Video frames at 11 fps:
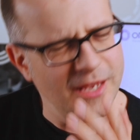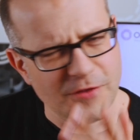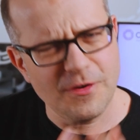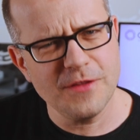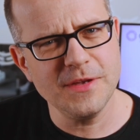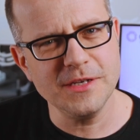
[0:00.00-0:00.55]
If
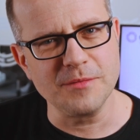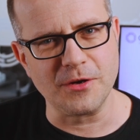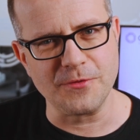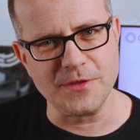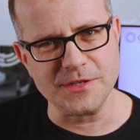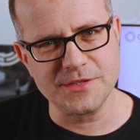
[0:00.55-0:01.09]
I think
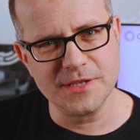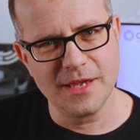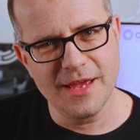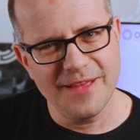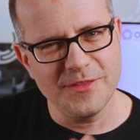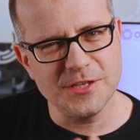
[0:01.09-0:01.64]
about this,
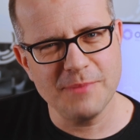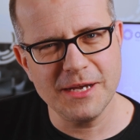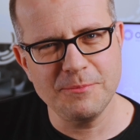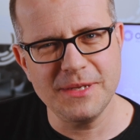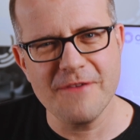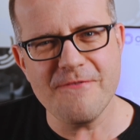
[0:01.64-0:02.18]
this might
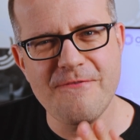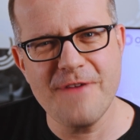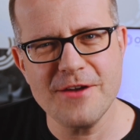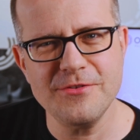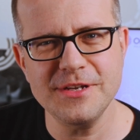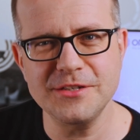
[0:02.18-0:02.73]
be a
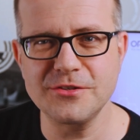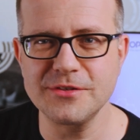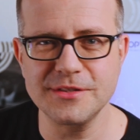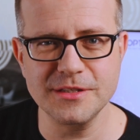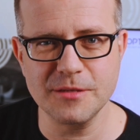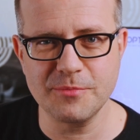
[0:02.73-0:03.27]
very
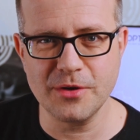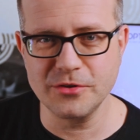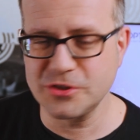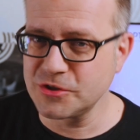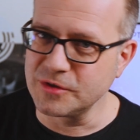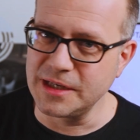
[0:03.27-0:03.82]
interesting
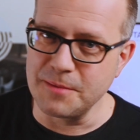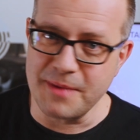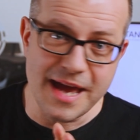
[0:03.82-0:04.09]
approach to keep